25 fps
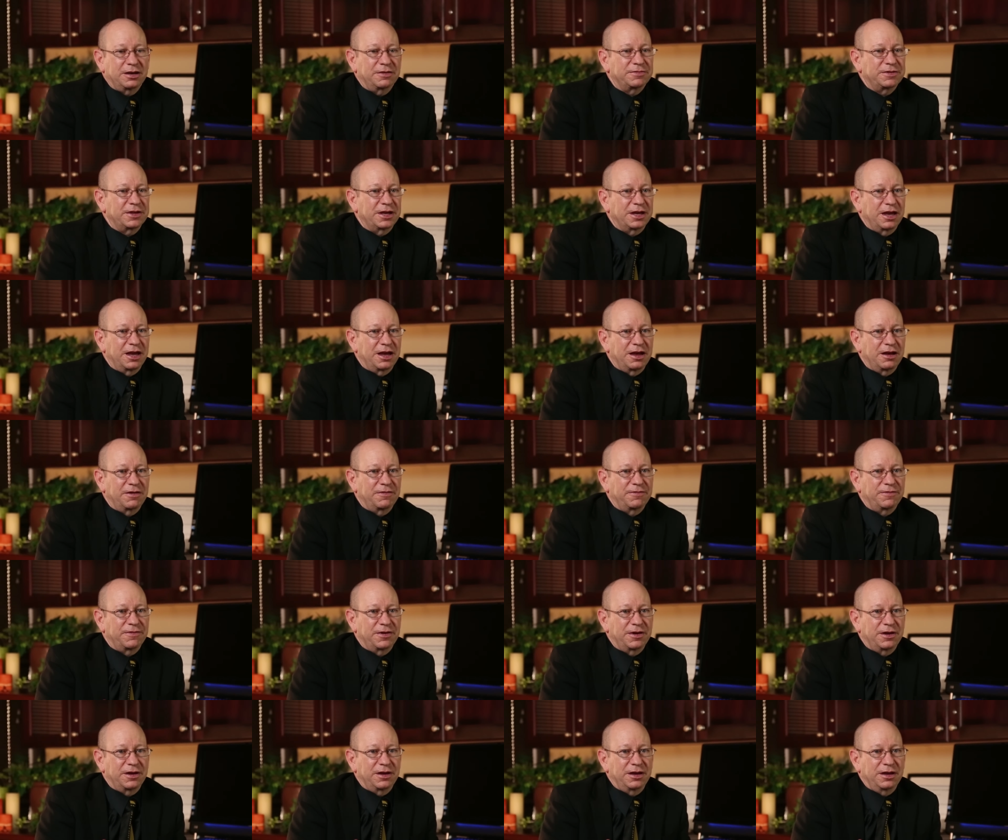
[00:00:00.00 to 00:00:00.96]
if they
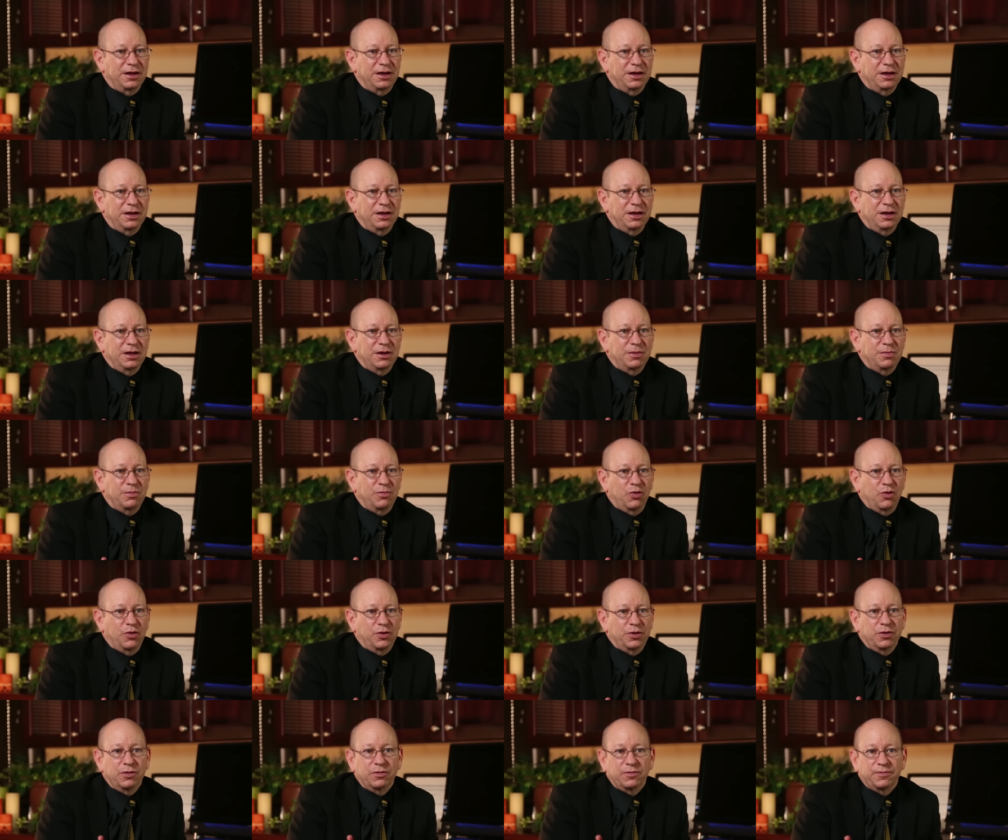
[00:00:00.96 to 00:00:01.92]
have a
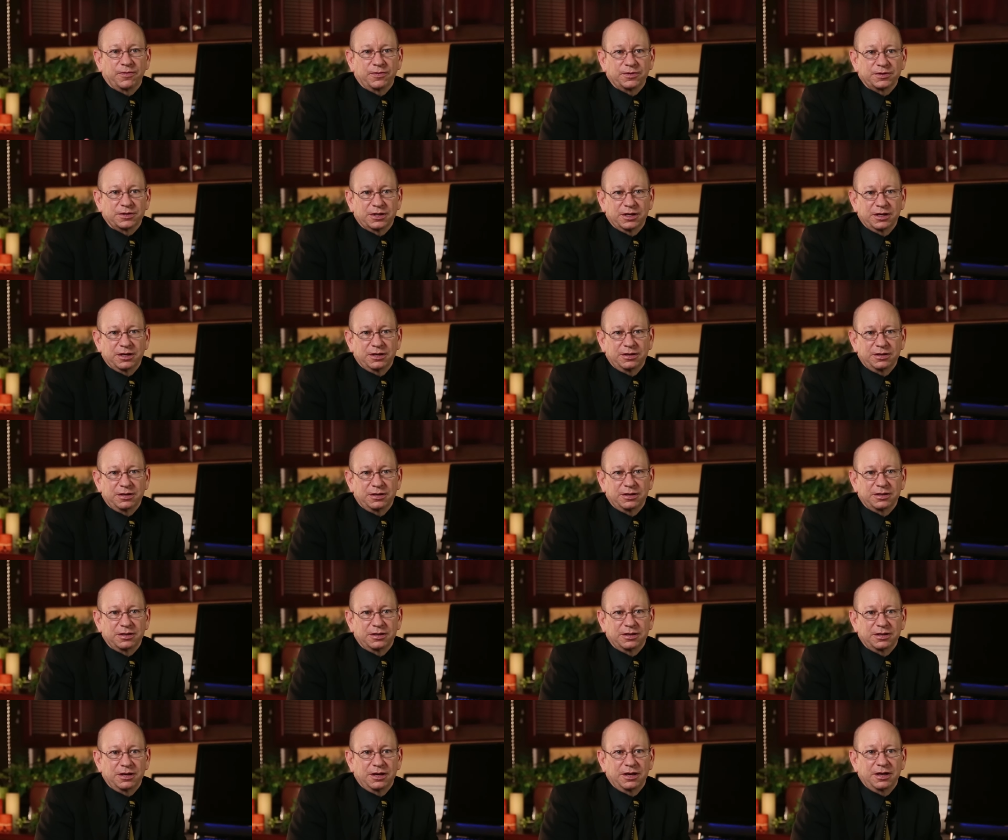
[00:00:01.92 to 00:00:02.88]
more youthful skin
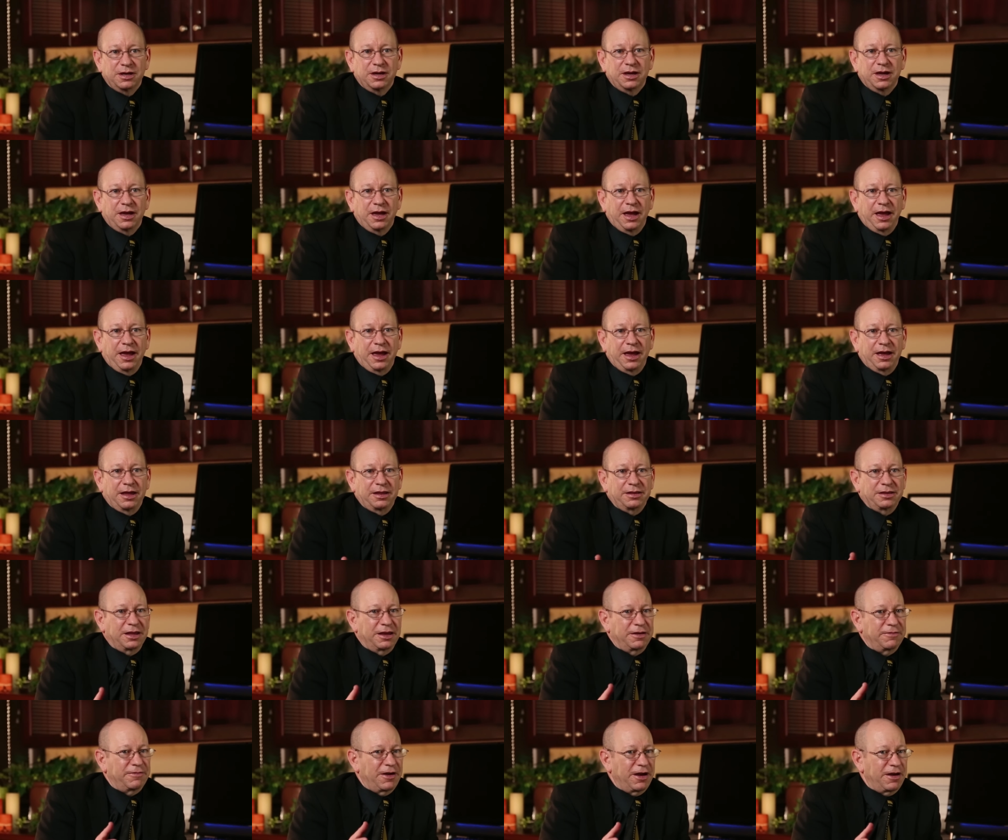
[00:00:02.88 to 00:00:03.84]
and
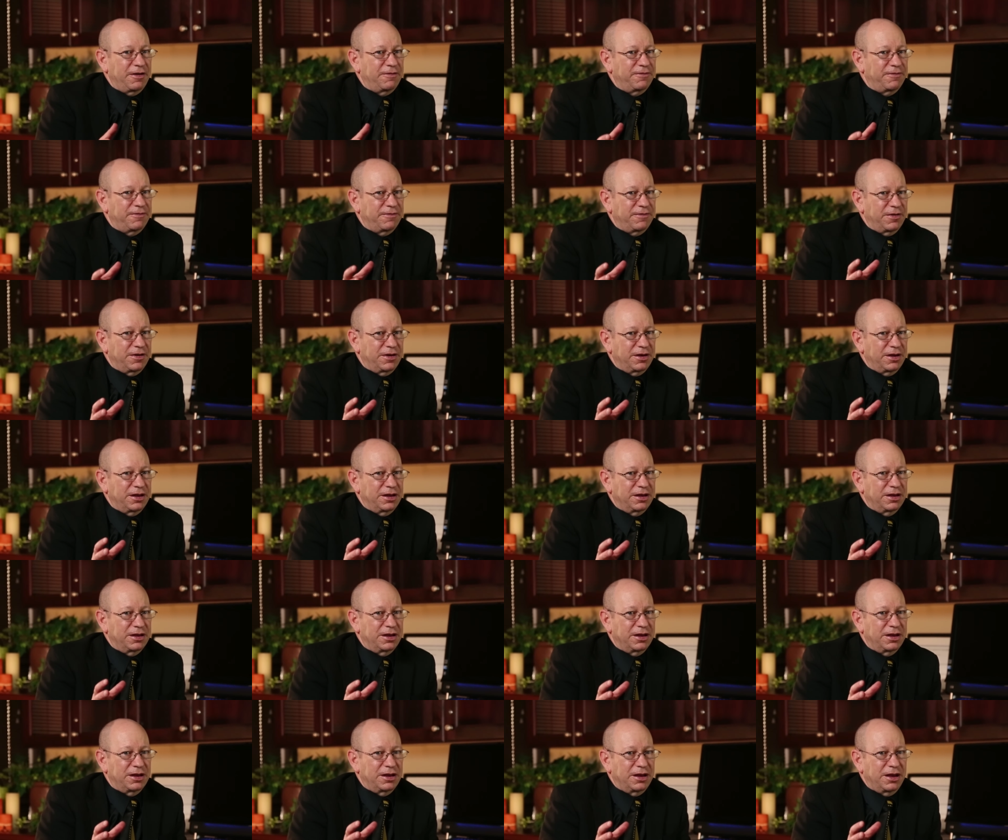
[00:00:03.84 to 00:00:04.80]
they have
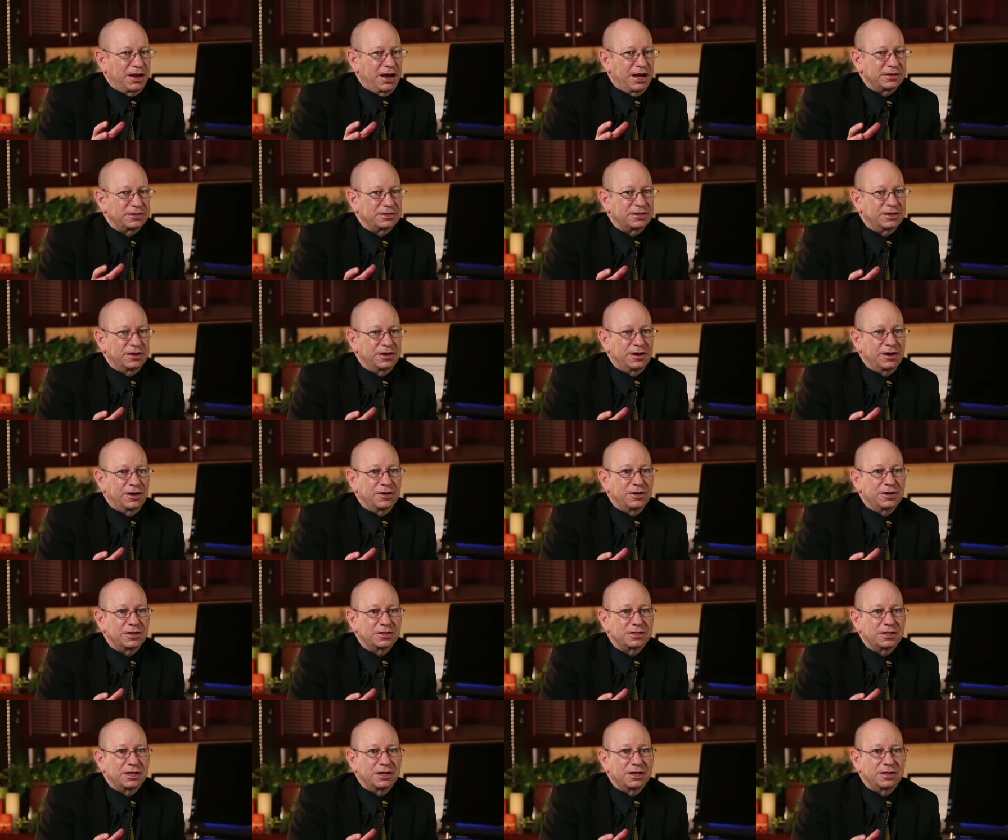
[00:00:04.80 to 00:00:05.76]
isolated
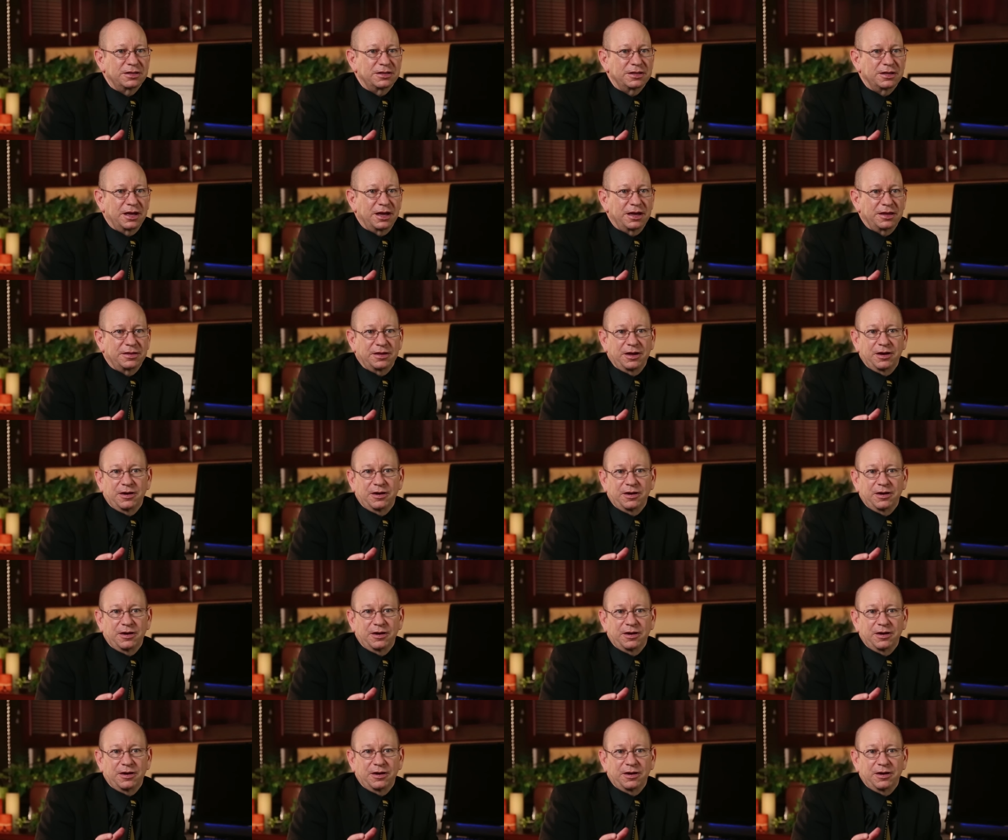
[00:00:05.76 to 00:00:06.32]
areas and